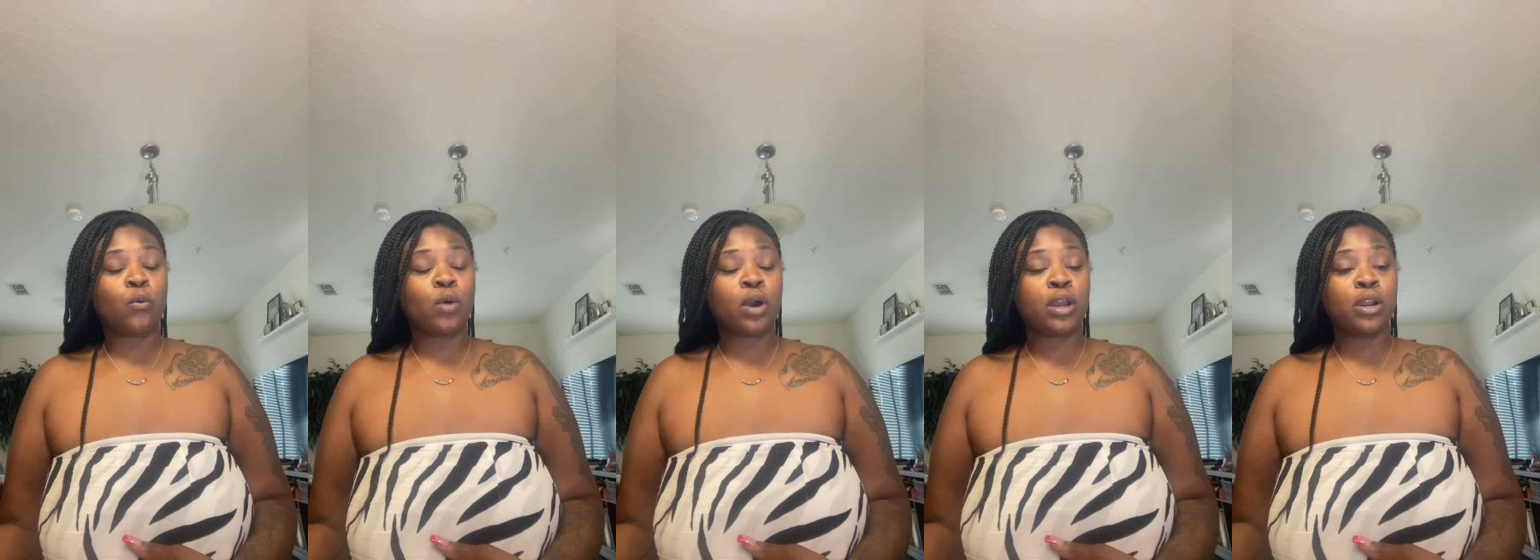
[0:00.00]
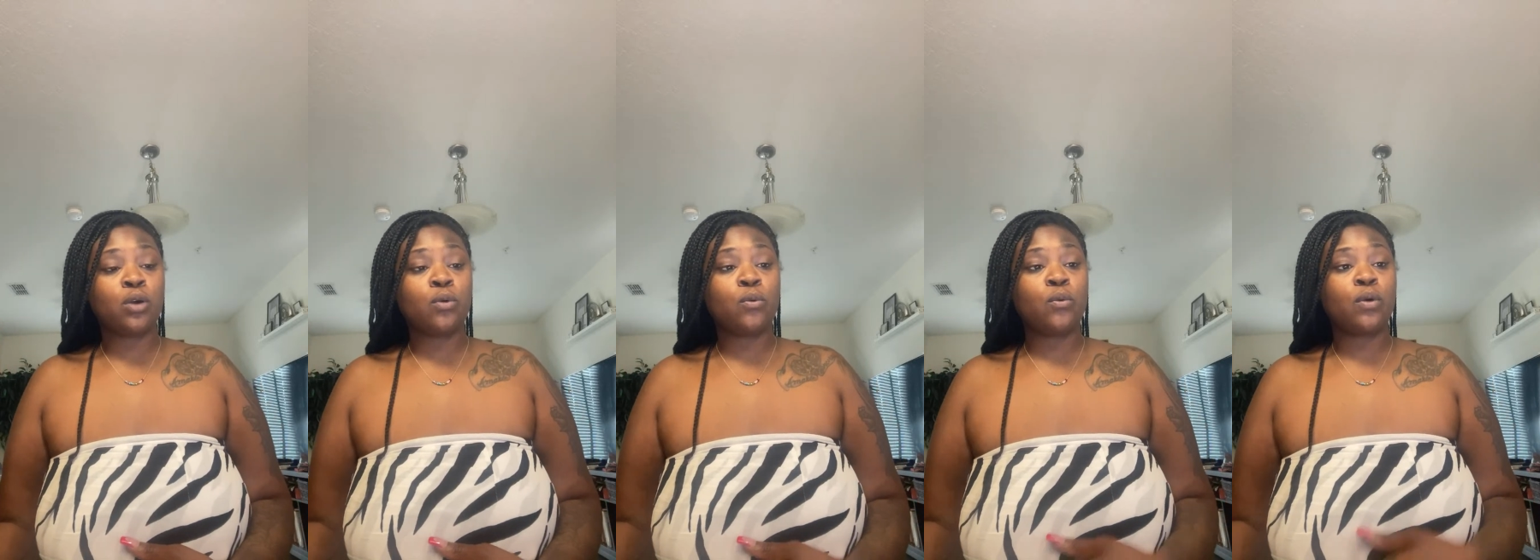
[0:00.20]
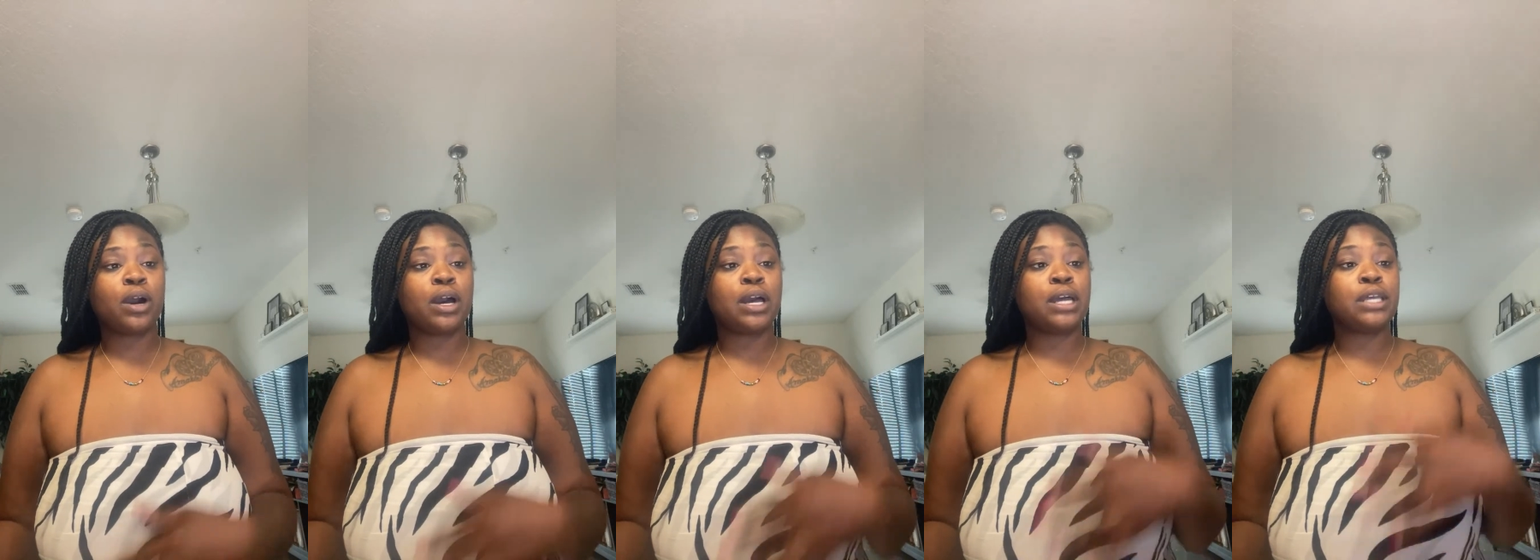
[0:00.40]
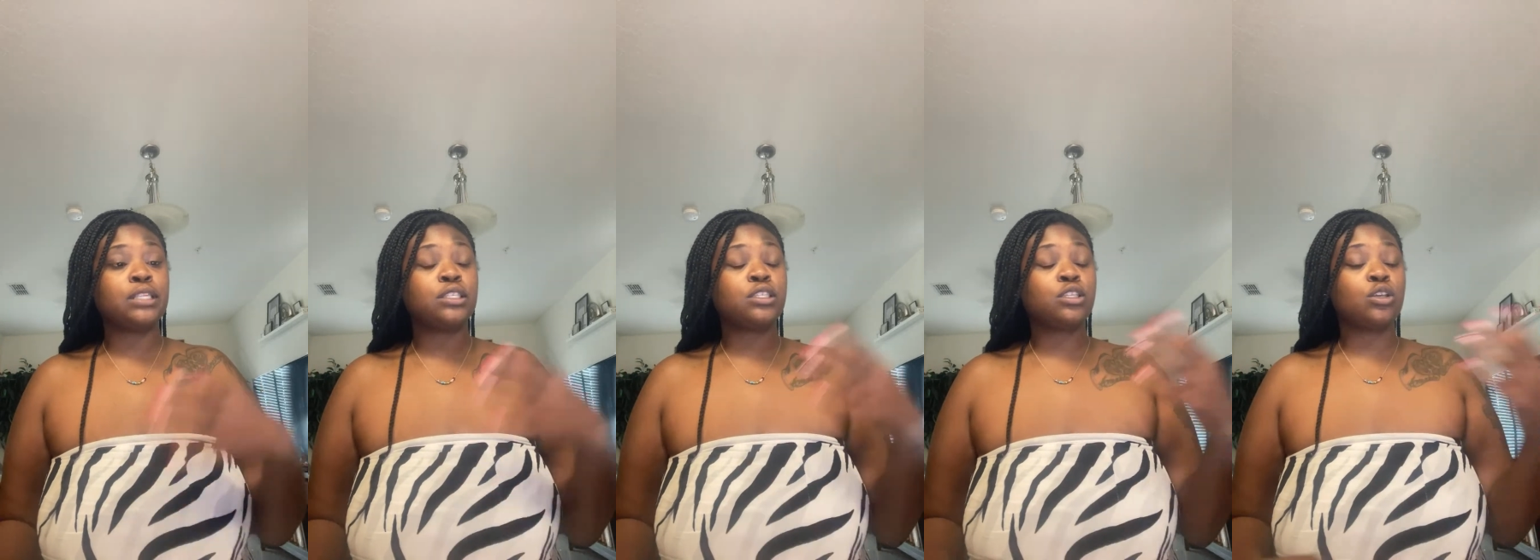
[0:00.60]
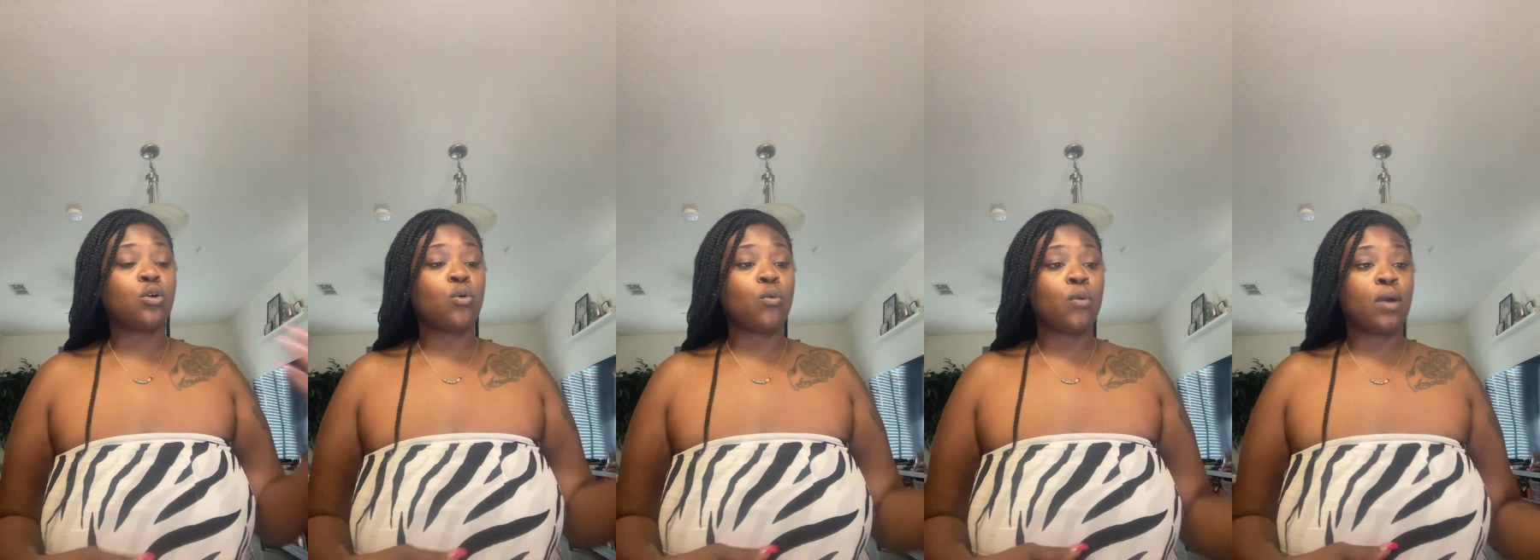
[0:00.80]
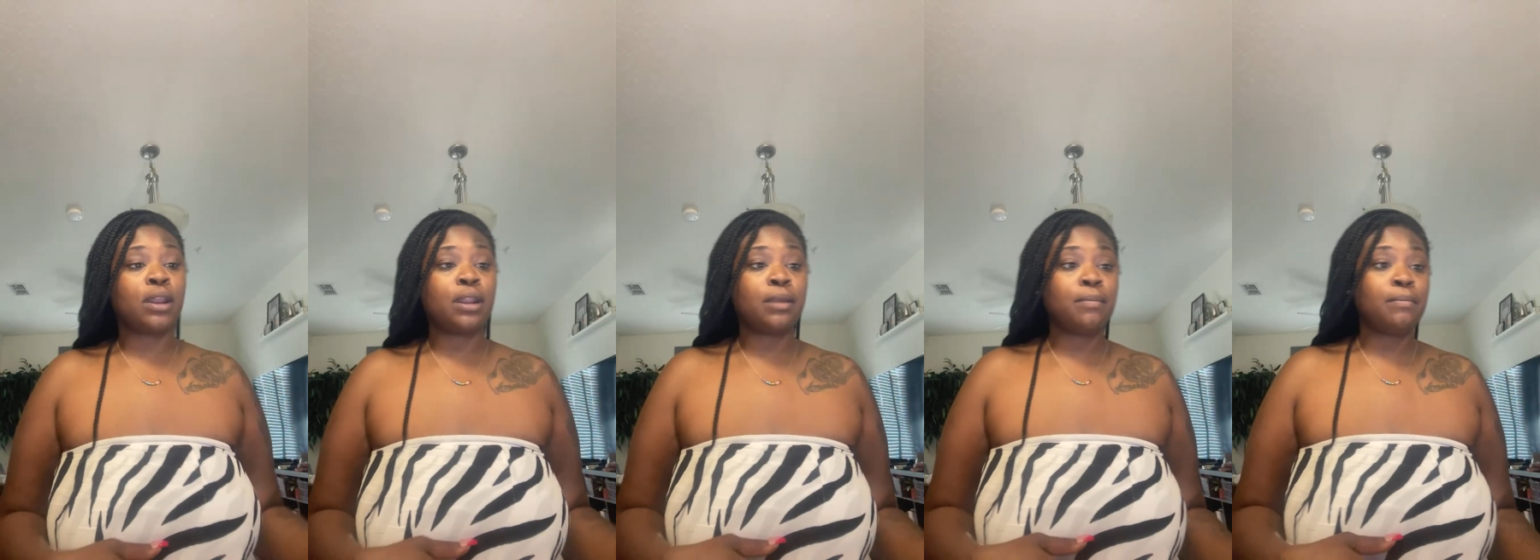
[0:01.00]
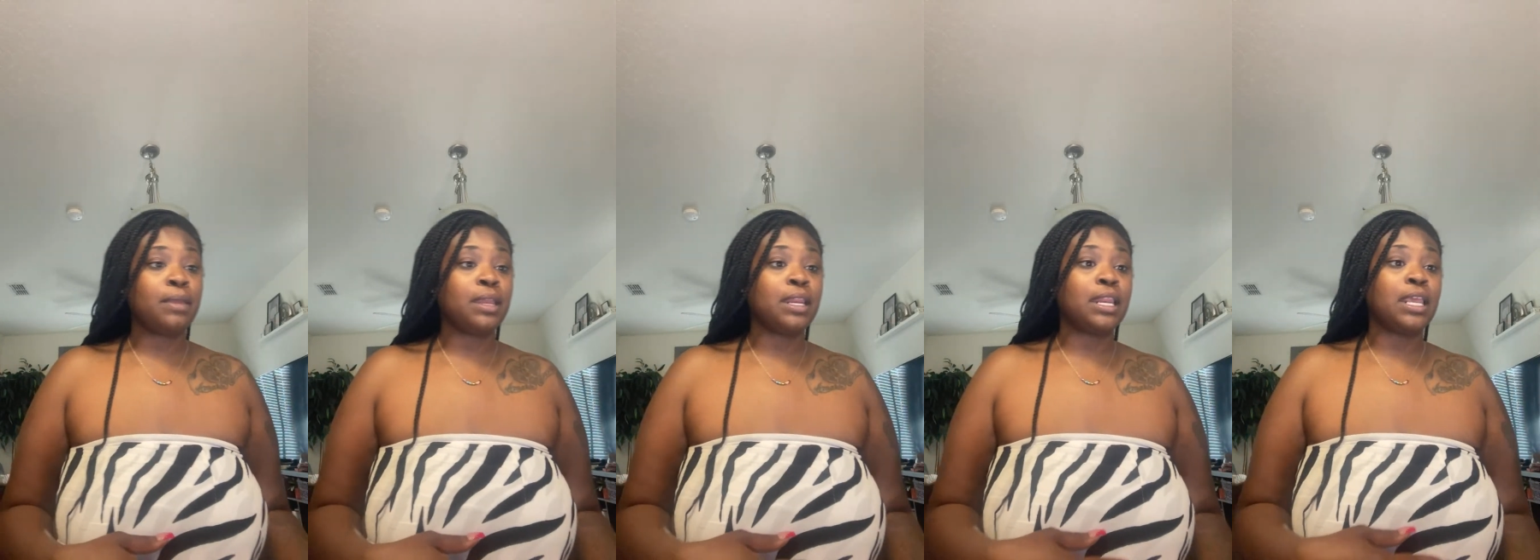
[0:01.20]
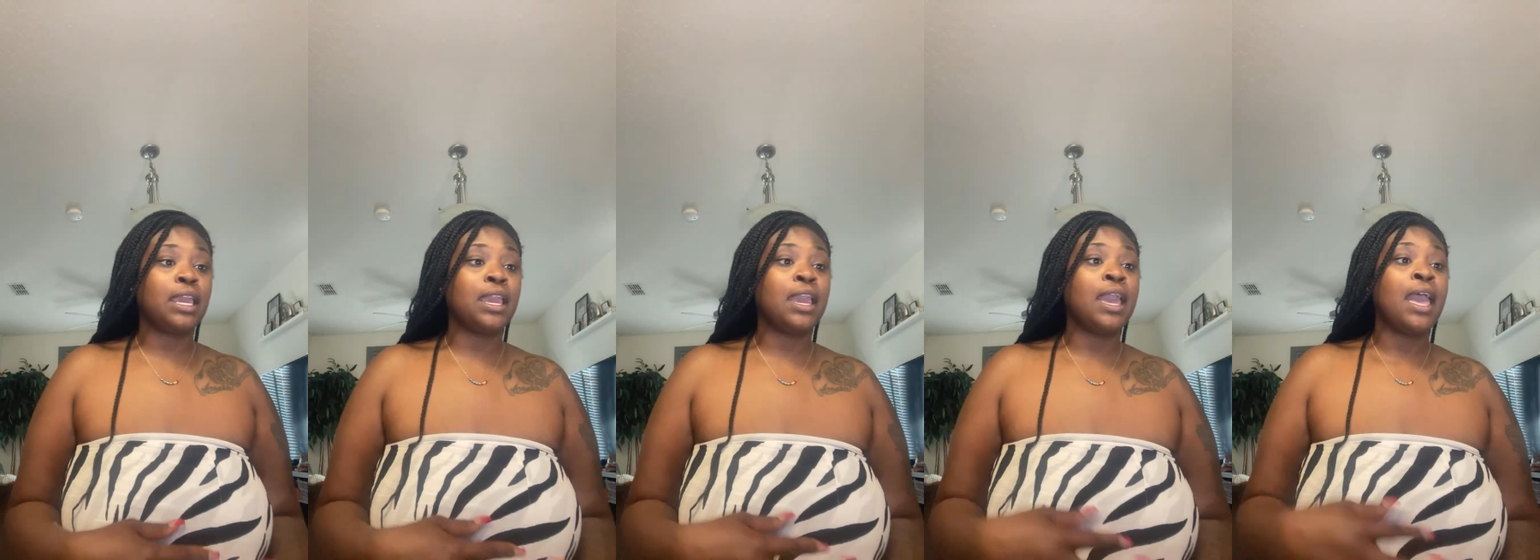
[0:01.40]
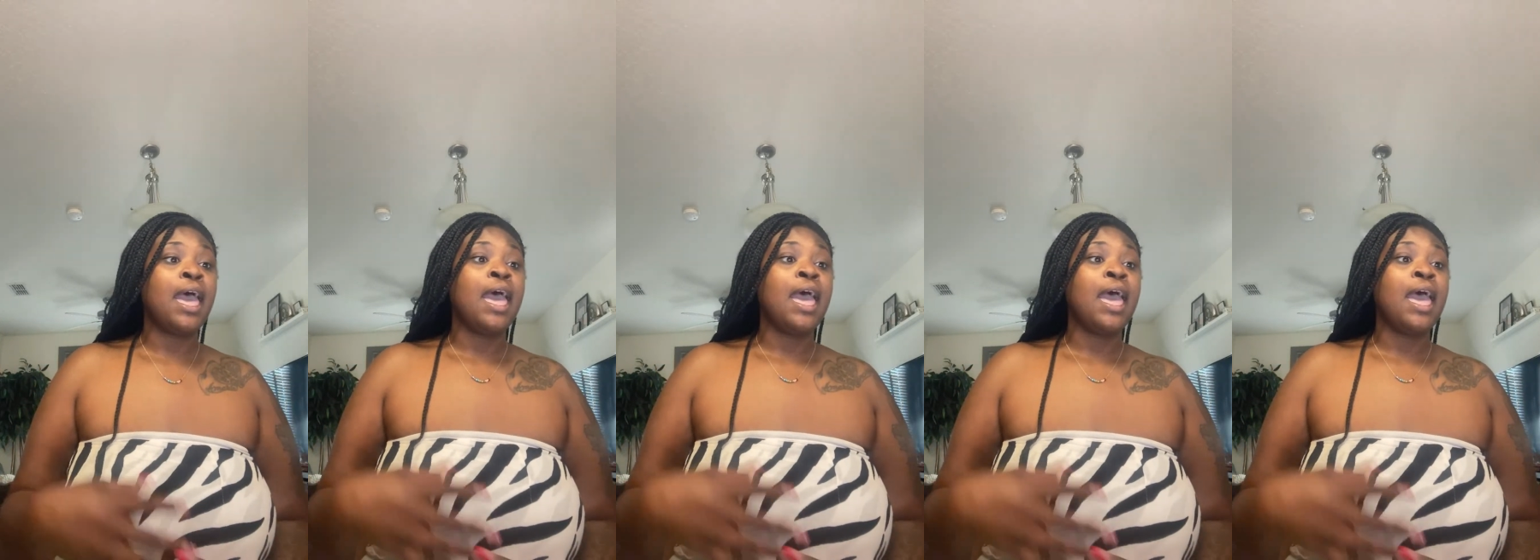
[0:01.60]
one-on-one to one-to-many,